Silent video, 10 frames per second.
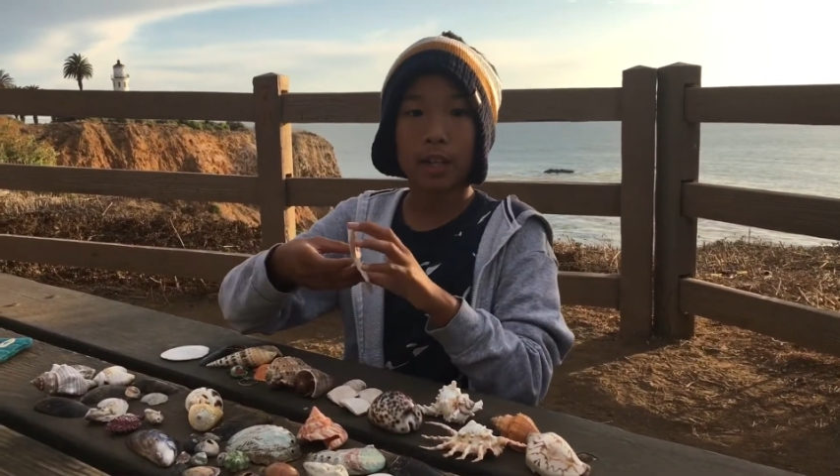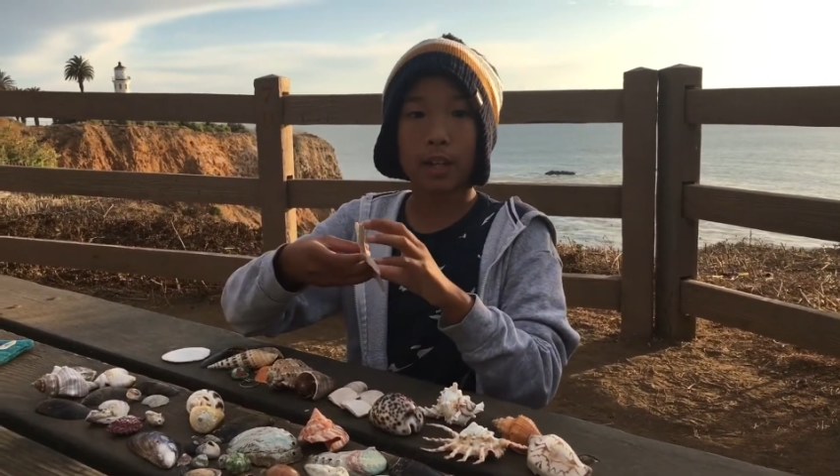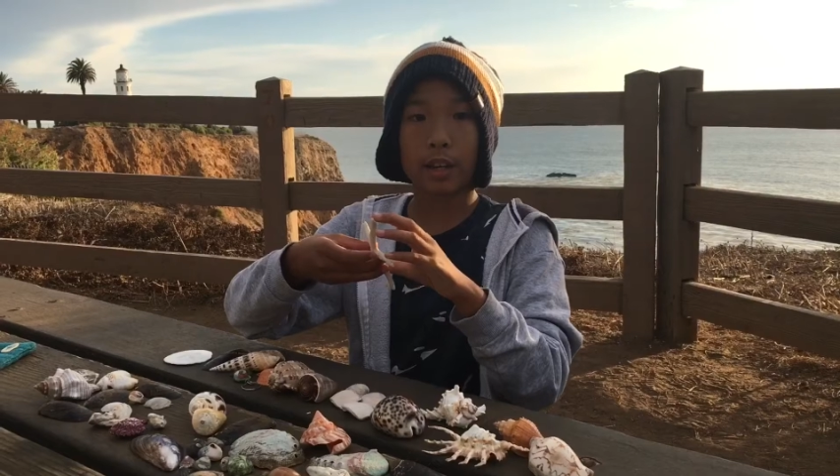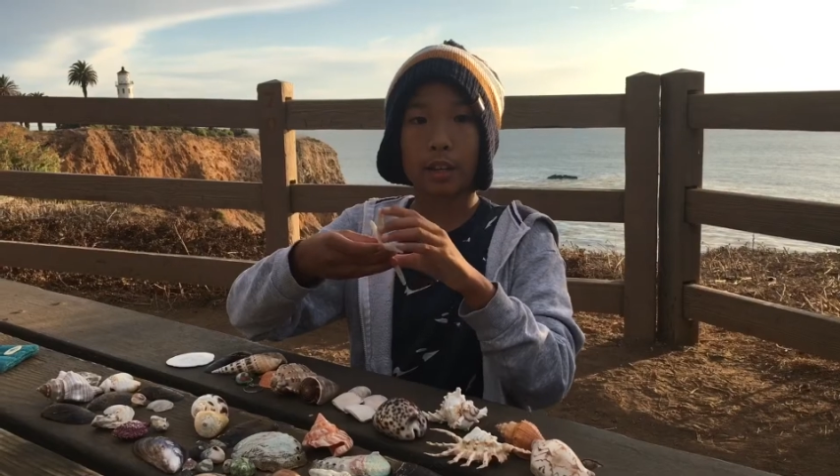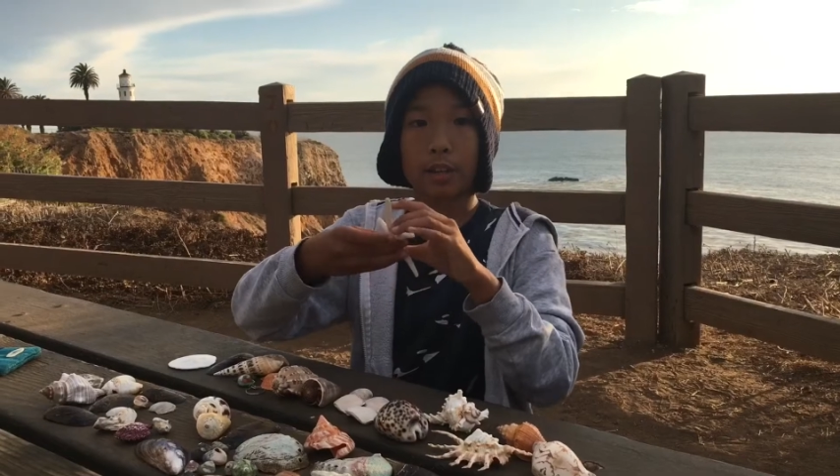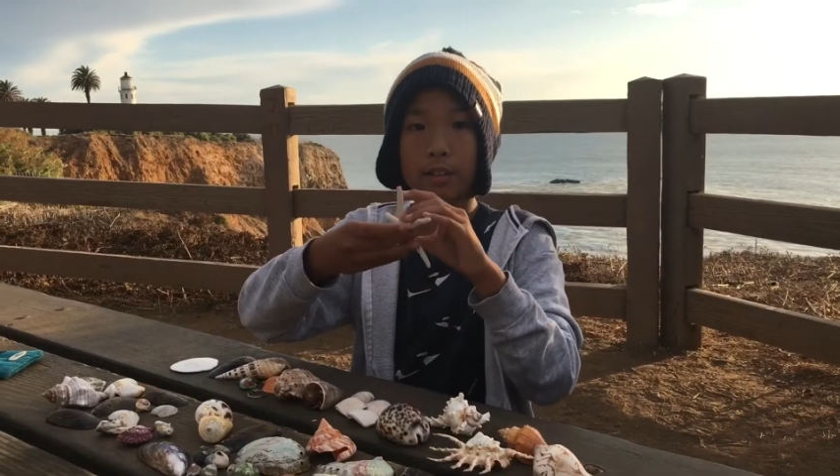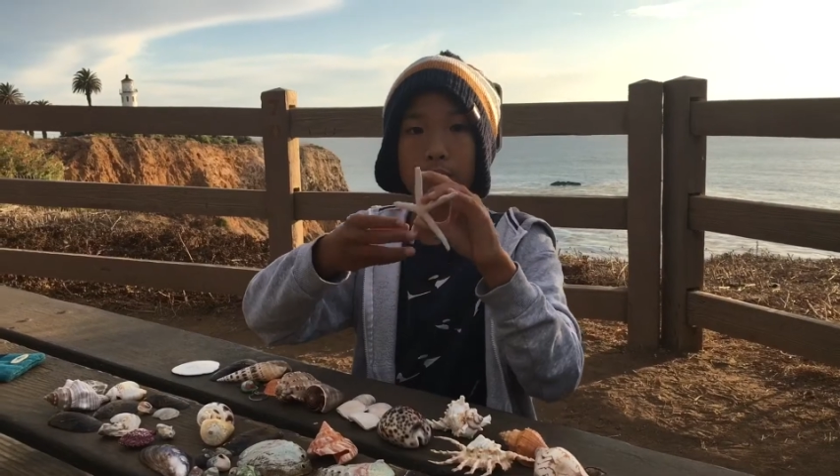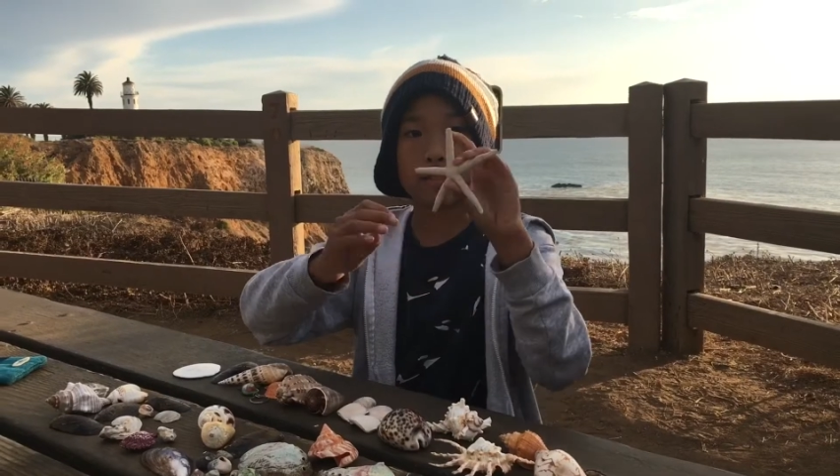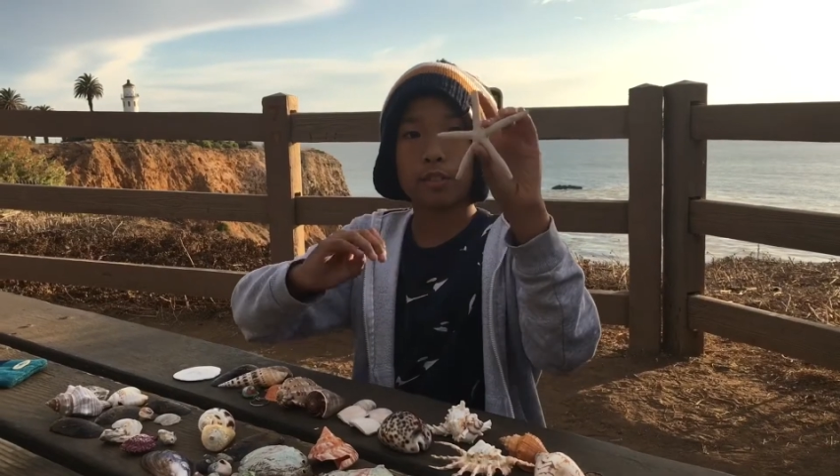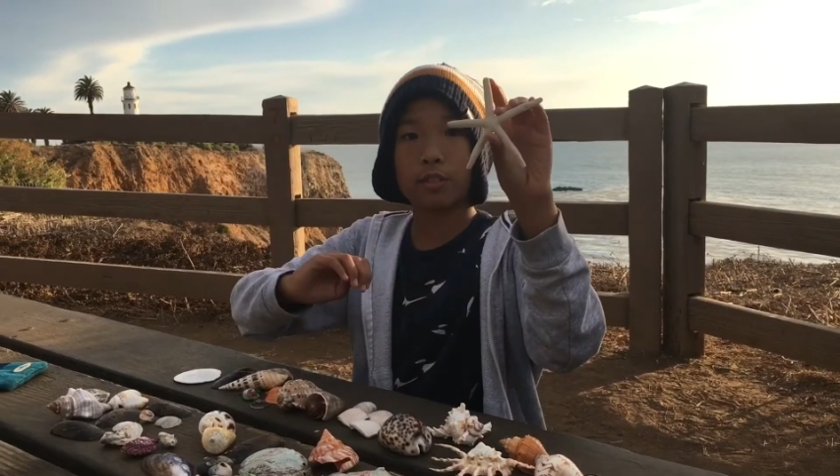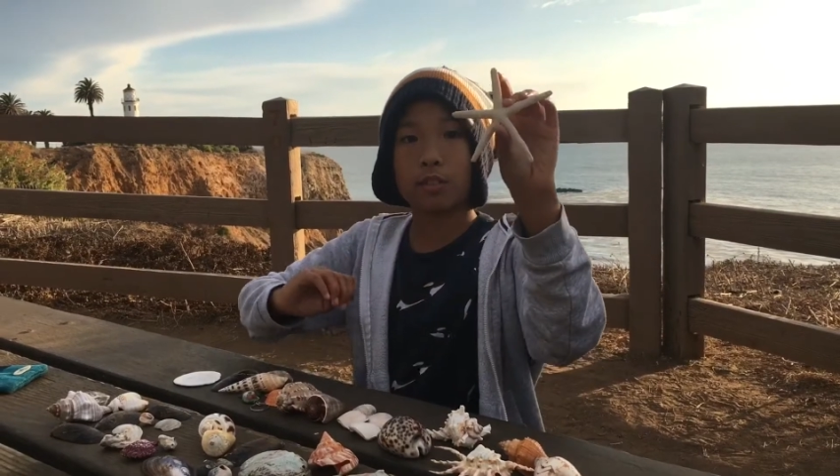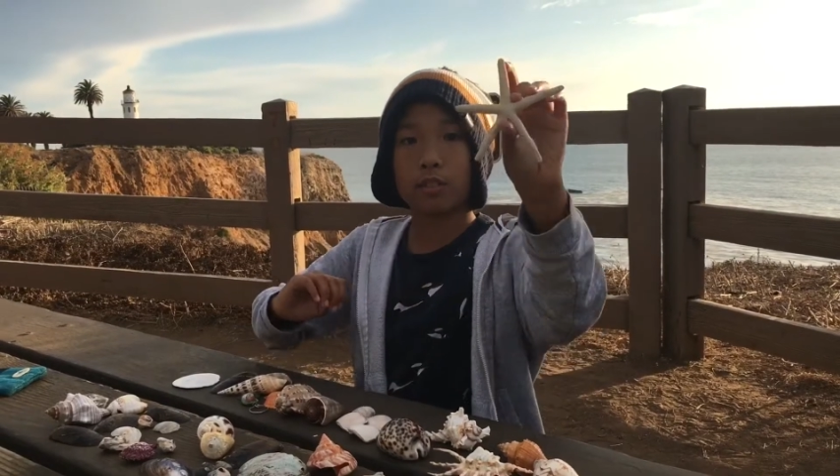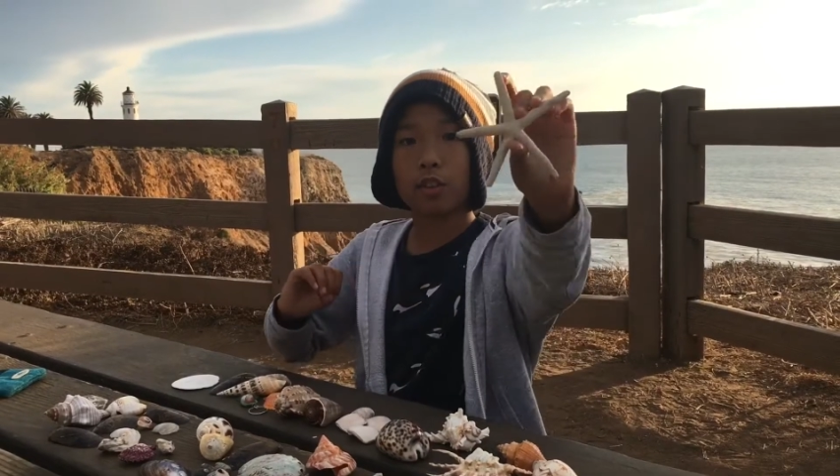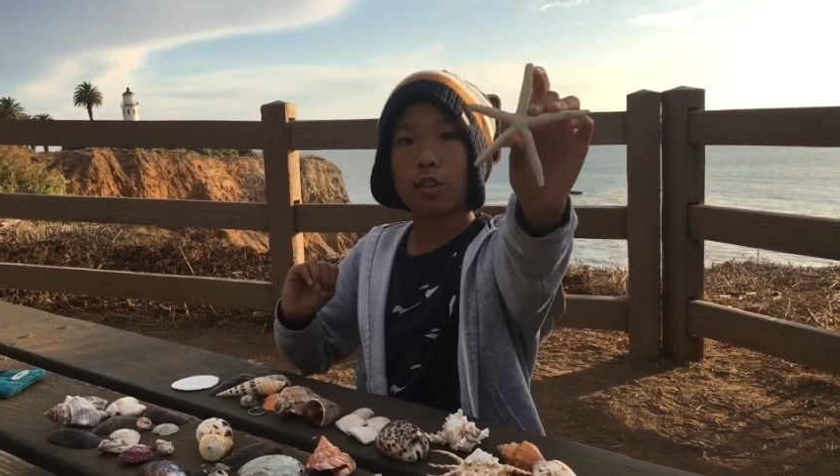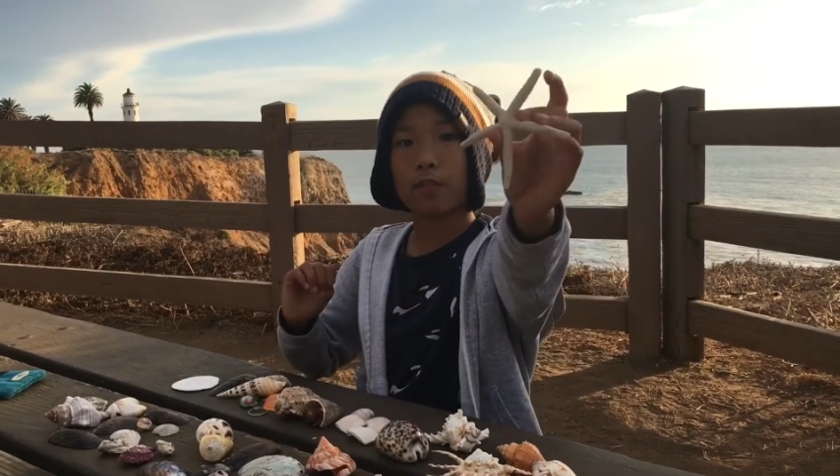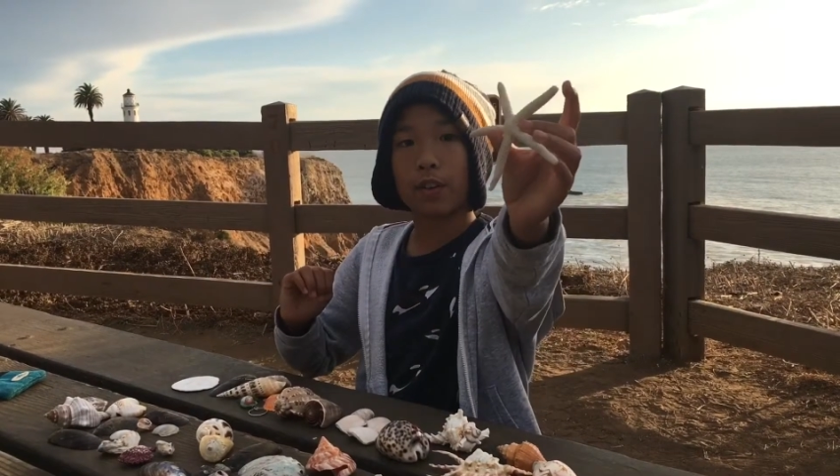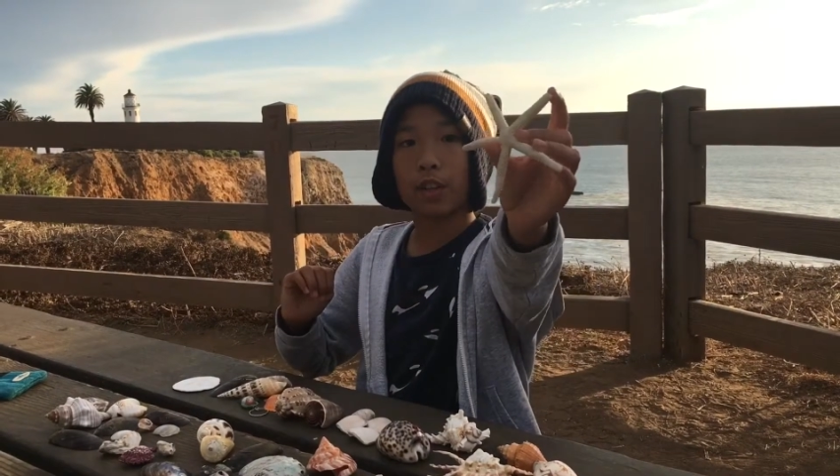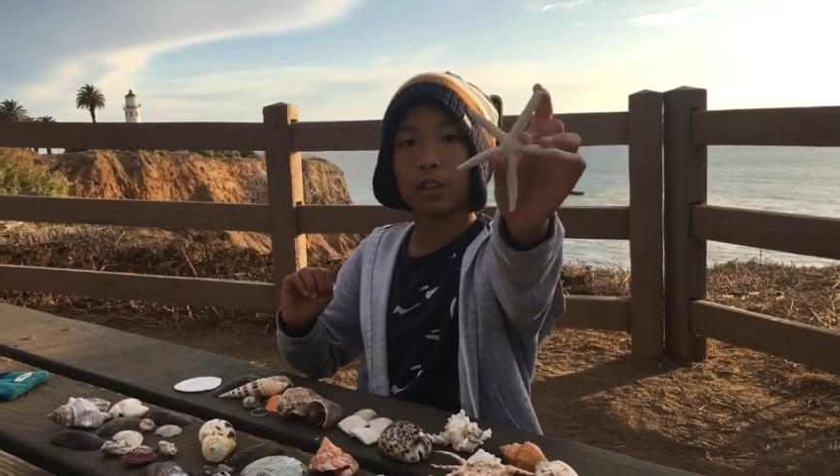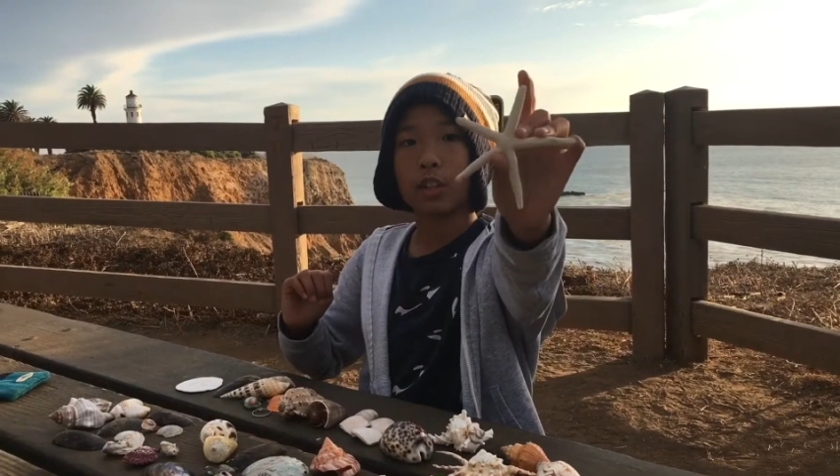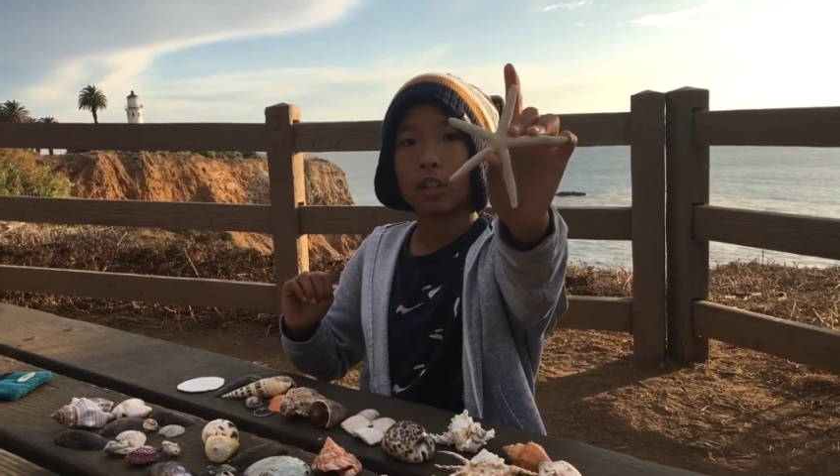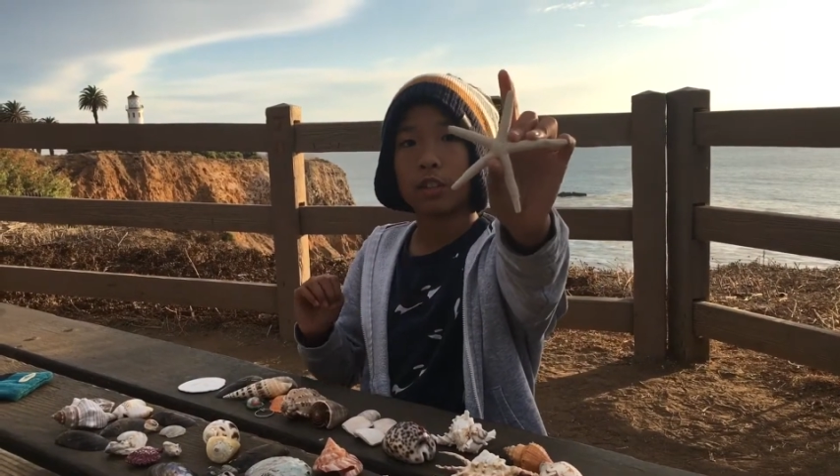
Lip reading: is the starfish.